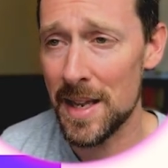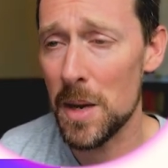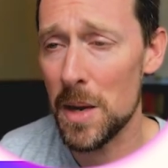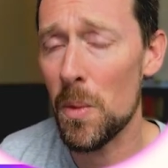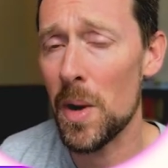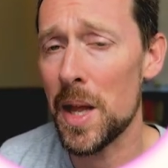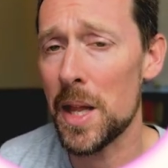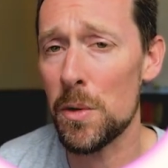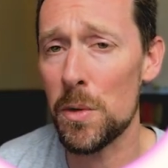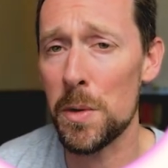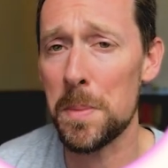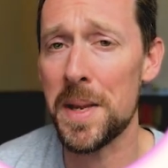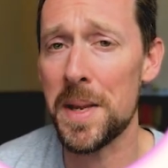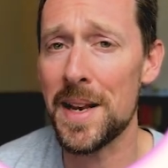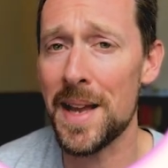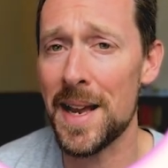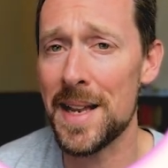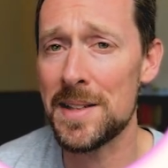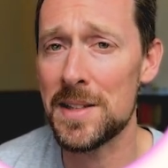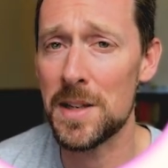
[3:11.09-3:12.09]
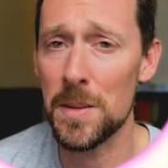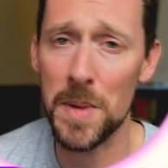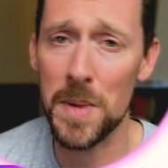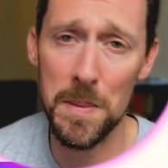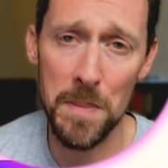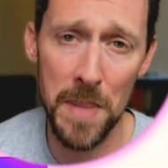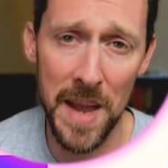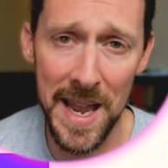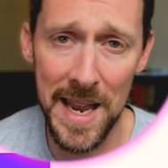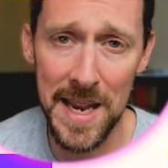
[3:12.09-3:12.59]
And while it would be nice to
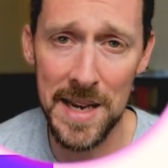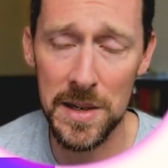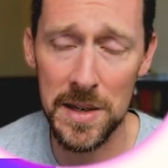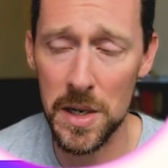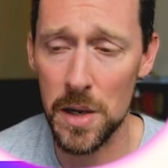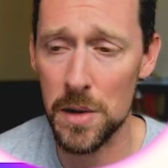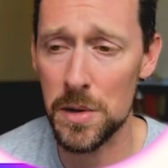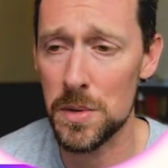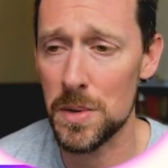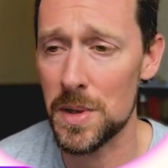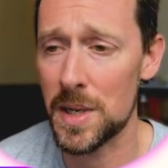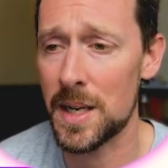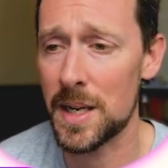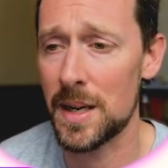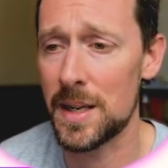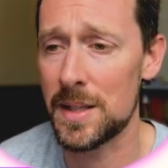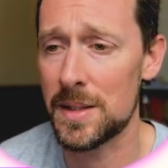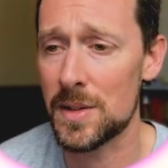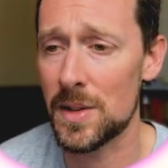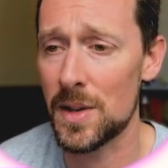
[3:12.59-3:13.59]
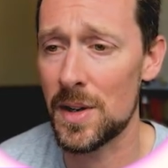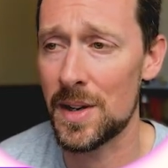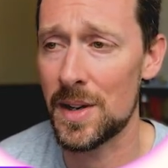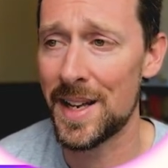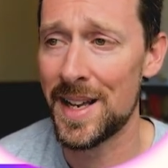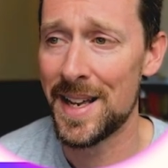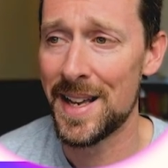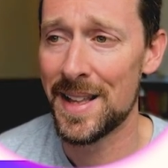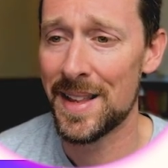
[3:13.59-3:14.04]
be paid to go to a concert,